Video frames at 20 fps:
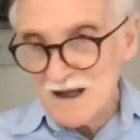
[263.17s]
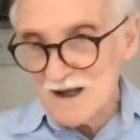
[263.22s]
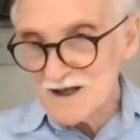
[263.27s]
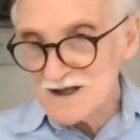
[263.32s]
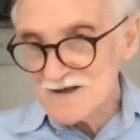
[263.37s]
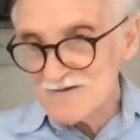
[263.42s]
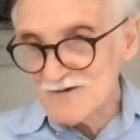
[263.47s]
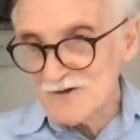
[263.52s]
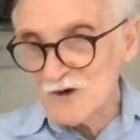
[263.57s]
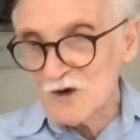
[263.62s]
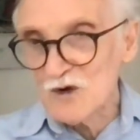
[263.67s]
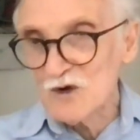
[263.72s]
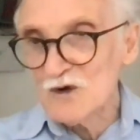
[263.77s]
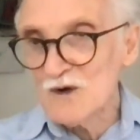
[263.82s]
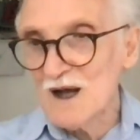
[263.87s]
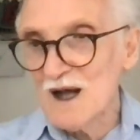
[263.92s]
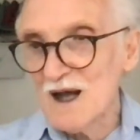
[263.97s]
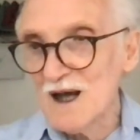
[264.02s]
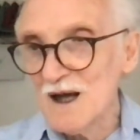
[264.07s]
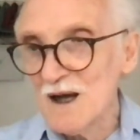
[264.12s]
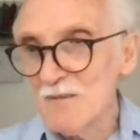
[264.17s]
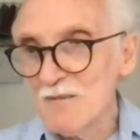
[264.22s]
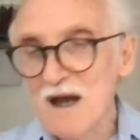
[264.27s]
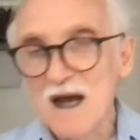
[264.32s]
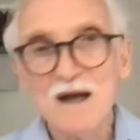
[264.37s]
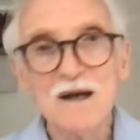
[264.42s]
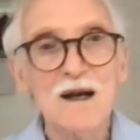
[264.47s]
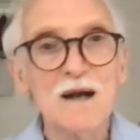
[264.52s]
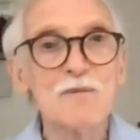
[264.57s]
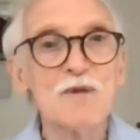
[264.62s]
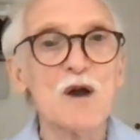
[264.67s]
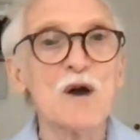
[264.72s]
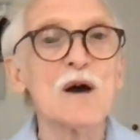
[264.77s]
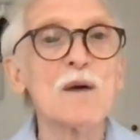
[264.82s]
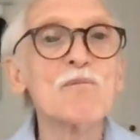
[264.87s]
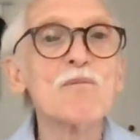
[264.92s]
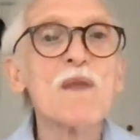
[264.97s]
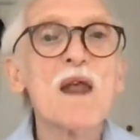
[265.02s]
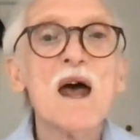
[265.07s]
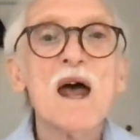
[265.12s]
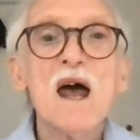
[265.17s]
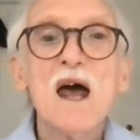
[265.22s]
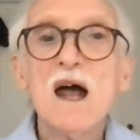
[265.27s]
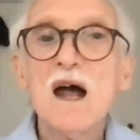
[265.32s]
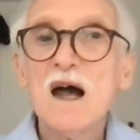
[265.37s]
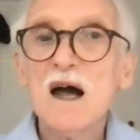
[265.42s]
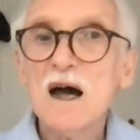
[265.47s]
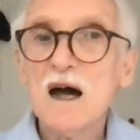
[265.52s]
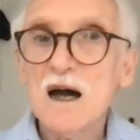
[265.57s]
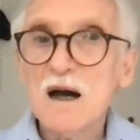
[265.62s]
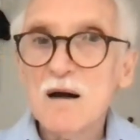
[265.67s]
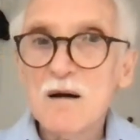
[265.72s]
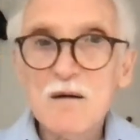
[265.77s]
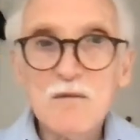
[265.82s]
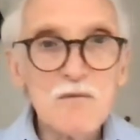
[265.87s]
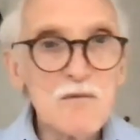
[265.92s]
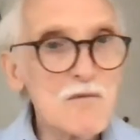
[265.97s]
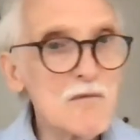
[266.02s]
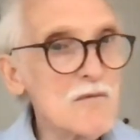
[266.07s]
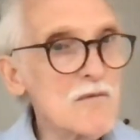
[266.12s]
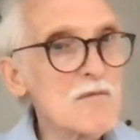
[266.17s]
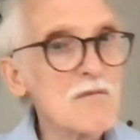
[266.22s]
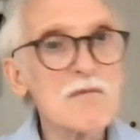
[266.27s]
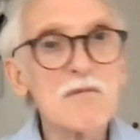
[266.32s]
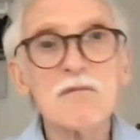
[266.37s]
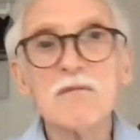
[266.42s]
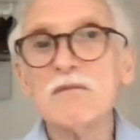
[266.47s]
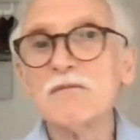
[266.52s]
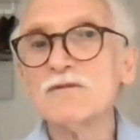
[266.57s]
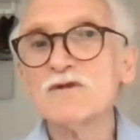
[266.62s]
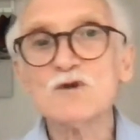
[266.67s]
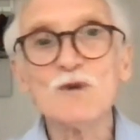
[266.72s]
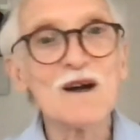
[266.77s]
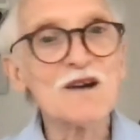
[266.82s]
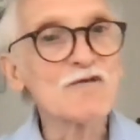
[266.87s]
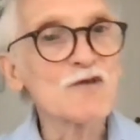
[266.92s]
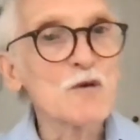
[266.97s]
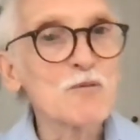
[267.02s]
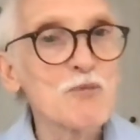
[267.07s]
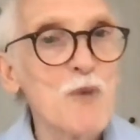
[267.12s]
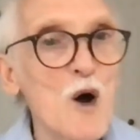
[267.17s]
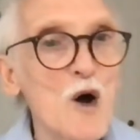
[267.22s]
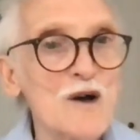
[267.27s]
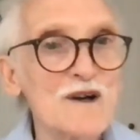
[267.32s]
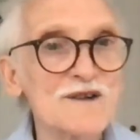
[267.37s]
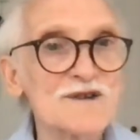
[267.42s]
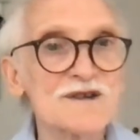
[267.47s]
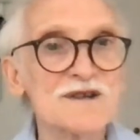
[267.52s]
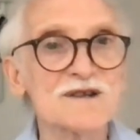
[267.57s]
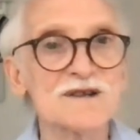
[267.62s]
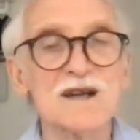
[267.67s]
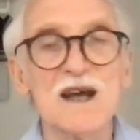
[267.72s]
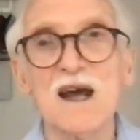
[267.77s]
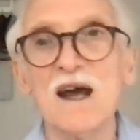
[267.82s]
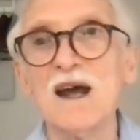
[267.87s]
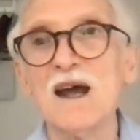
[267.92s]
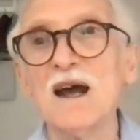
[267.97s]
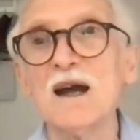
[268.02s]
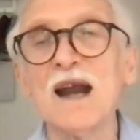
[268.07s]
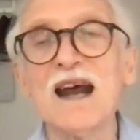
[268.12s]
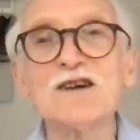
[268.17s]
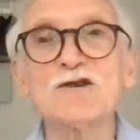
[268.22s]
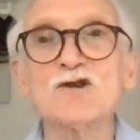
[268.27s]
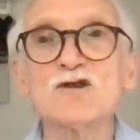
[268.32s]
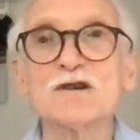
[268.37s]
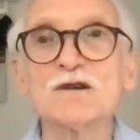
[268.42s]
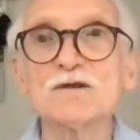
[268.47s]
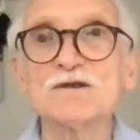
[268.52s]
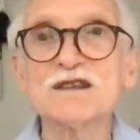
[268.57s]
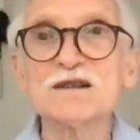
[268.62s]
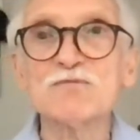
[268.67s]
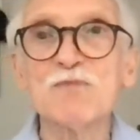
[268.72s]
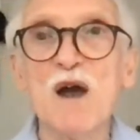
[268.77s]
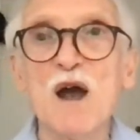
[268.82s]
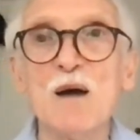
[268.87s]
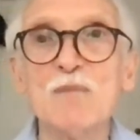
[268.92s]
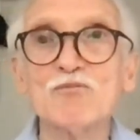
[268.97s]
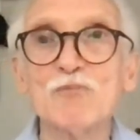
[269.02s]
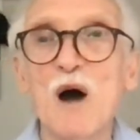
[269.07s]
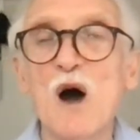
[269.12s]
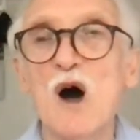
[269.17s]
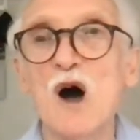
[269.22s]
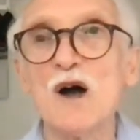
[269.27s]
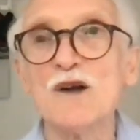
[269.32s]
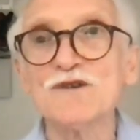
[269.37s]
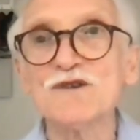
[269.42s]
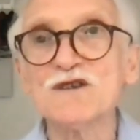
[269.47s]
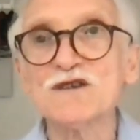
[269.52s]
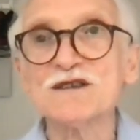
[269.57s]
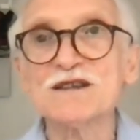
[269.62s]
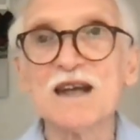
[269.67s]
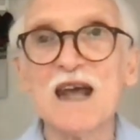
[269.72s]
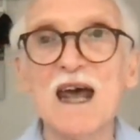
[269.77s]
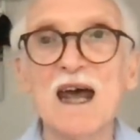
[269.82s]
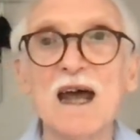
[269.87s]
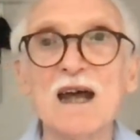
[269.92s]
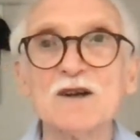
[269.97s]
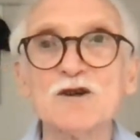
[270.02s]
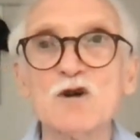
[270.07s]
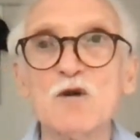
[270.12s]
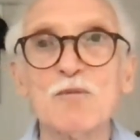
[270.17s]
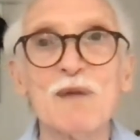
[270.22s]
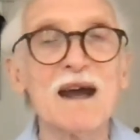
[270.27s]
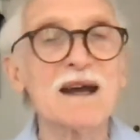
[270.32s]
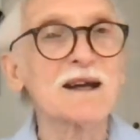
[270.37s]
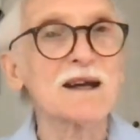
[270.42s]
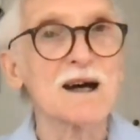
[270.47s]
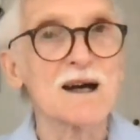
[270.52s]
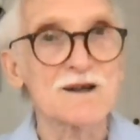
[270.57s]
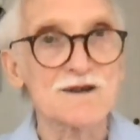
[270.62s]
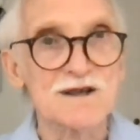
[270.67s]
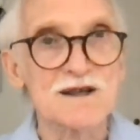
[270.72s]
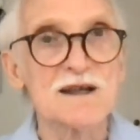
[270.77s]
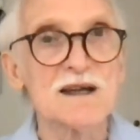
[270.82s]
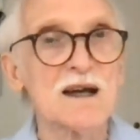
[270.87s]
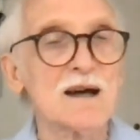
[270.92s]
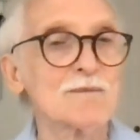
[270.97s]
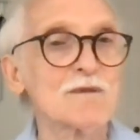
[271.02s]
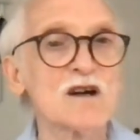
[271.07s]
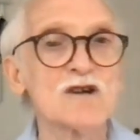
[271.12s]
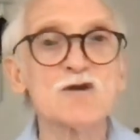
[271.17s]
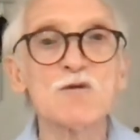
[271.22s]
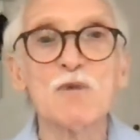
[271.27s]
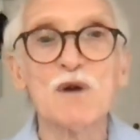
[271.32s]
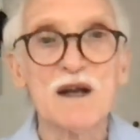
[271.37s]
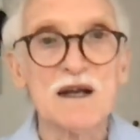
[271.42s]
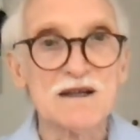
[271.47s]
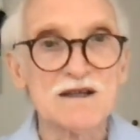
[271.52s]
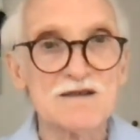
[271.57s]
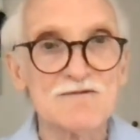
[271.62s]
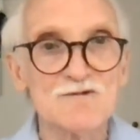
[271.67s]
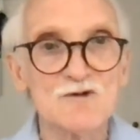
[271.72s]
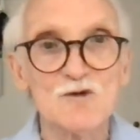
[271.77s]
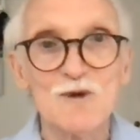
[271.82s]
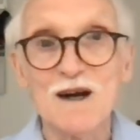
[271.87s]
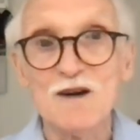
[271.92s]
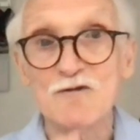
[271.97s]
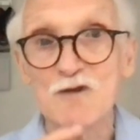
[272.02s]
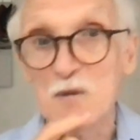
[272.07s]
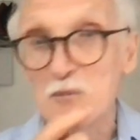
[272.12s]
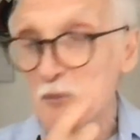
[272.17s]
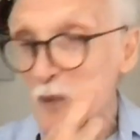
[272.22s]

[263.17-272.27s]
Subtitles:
list for Libya. 20-foot box, electrical spare parts to Benghazi. How much, please? 20-foot